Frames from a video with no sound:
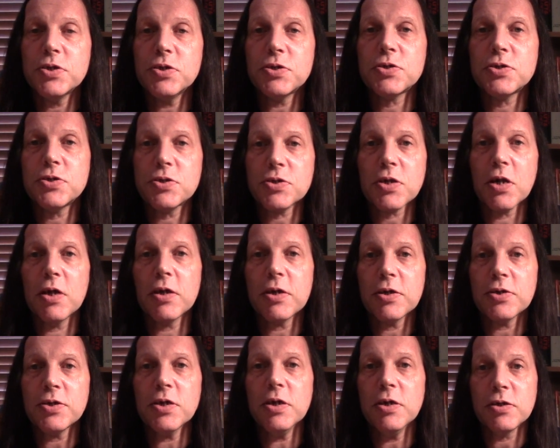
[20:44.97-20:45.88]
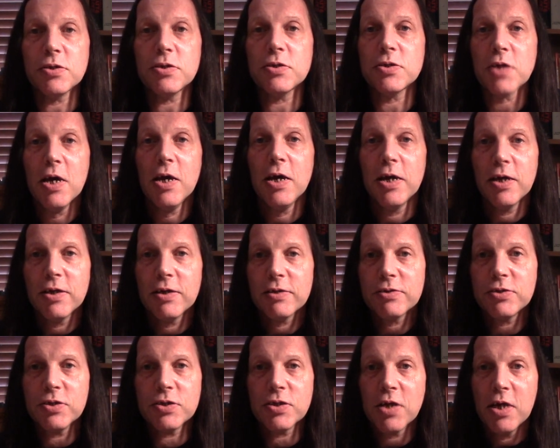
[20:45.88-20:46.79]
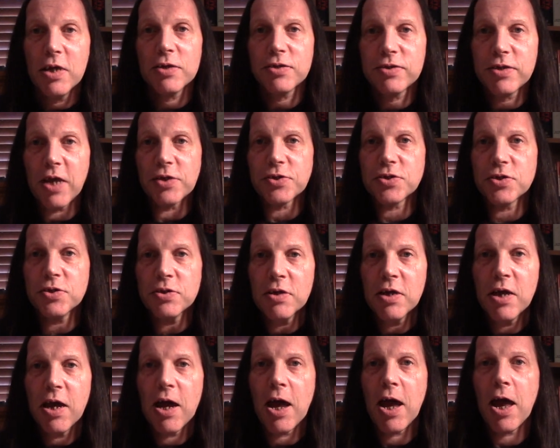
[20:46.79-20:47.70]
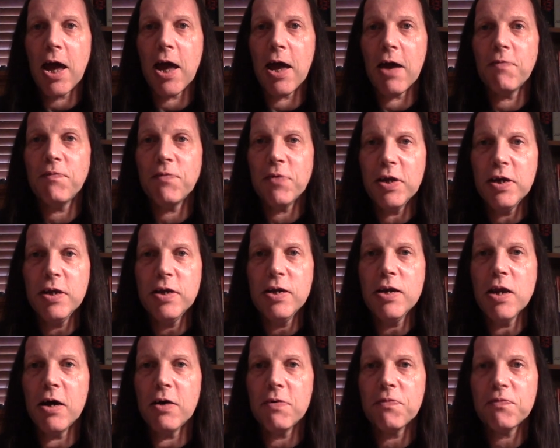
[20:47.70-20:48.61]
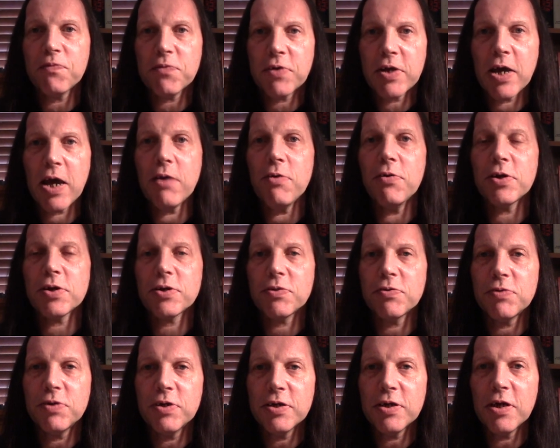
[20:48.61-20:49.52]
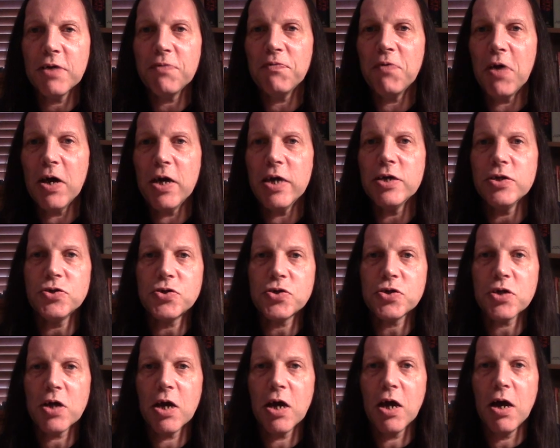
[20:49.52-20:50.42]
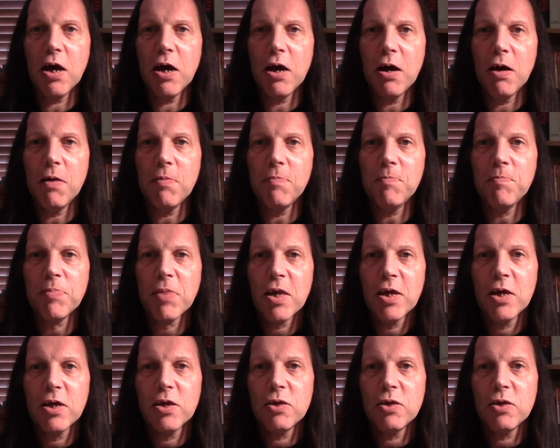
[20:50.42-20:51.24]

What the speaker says: It's just like I said, it just doesn't have enough character and enough age to